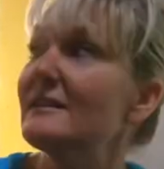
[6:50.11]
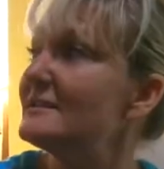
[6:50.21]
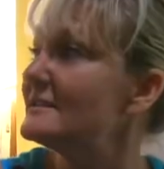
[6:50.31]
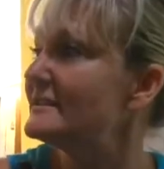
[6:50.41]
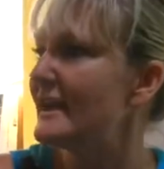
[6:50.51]
This
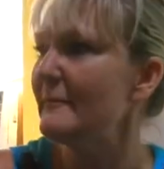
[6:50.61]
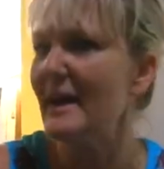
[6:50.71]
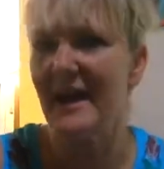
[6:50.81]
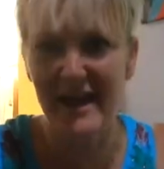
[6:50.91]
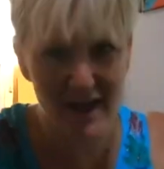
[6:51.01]
is now
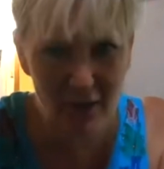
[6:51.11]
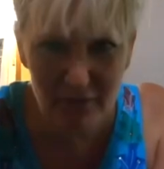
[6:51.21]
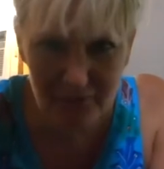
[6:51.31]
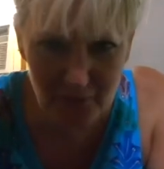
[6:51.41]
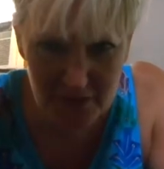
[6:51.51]
my house
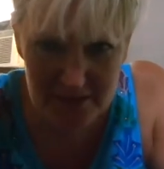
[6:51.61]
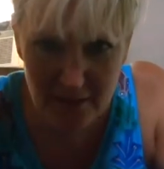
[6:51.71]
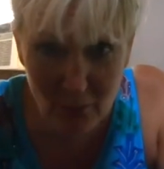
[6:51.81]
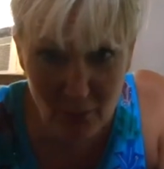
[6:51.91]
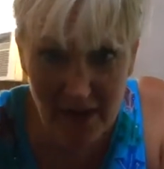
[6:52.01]
looks
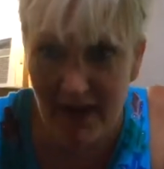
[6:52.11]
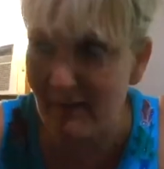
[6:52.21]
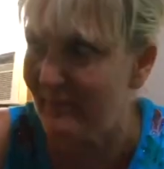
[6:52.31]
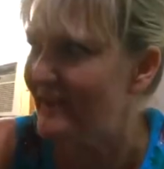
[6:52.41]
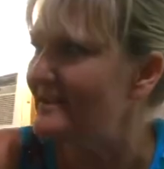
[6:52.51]
a wreck
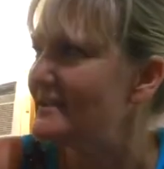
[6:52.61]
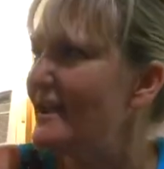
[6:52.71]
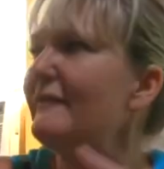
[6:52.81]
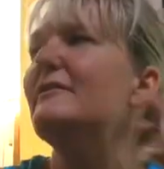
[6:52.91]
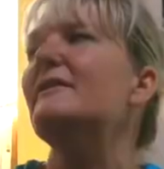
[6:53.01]
because
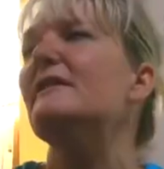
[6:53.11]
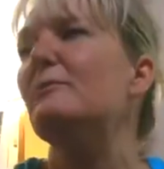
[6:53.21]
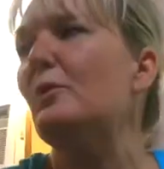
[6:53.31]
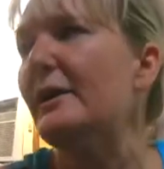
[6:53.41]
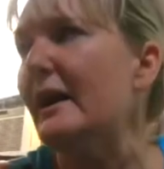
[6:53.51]
everything's
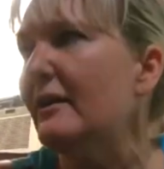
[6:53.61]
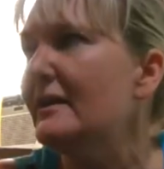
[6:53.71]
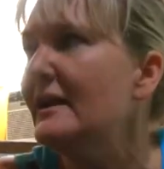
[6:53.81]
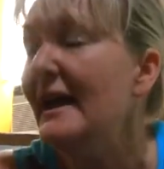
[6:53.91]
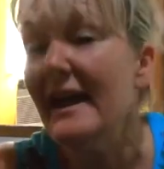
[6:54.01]
pulled out.
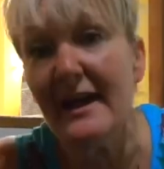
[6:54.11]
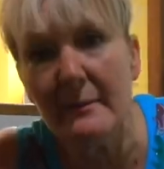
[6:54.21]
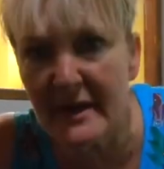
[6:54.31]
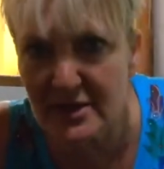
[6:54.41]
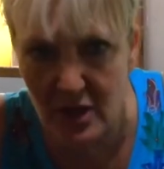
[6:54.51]
And my